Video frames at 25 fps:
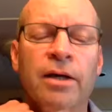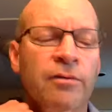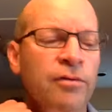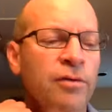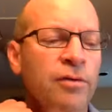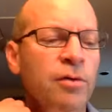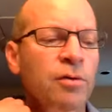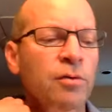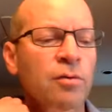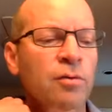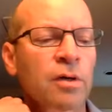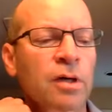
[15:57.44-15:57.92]

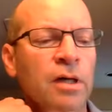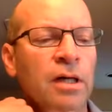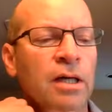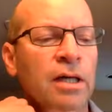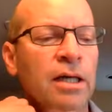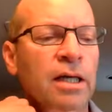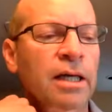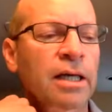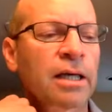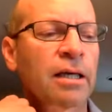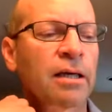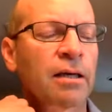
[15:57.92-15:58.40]
you
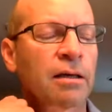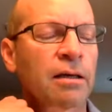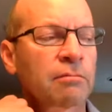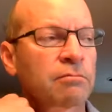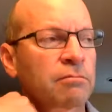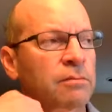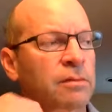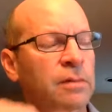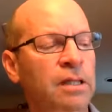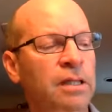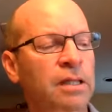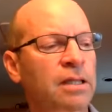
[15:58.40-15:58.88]

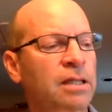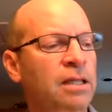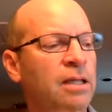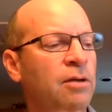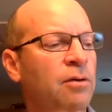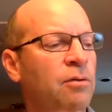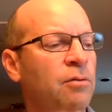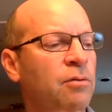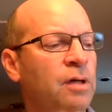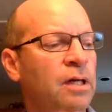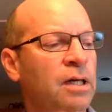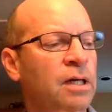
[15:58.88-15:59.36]
you
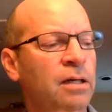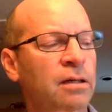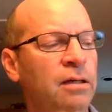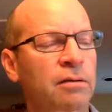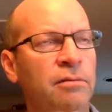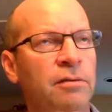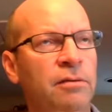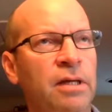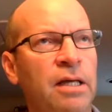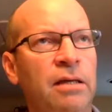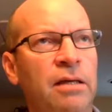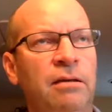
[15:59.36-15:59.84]
know
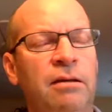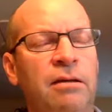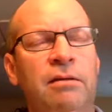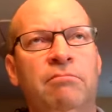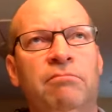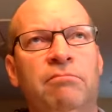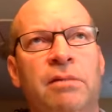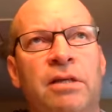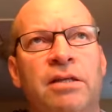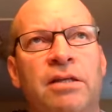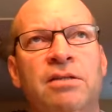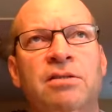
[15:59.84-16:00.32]
uh,
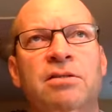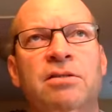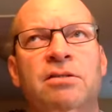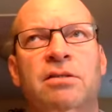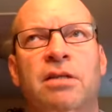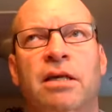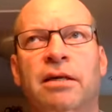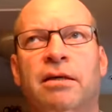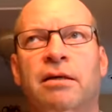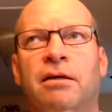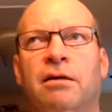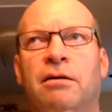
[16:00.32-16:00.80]
this is
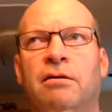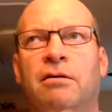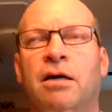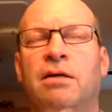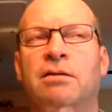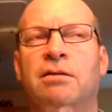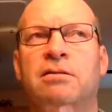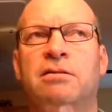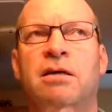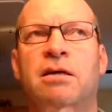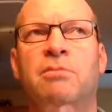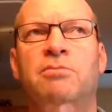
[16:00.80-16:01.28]
like a, a
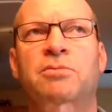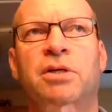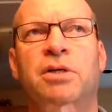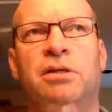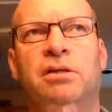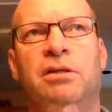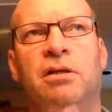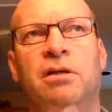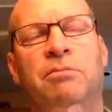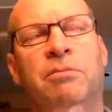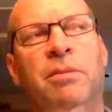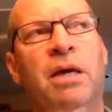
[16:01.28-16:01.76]
subject
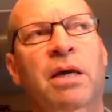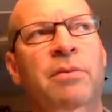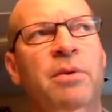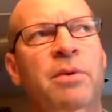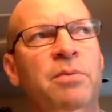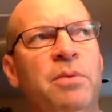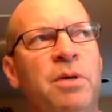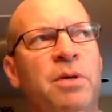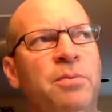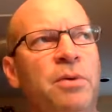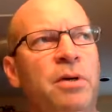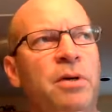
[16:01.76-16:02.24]
that maybe
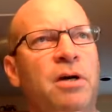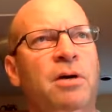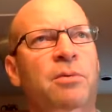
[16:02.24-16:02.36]
people come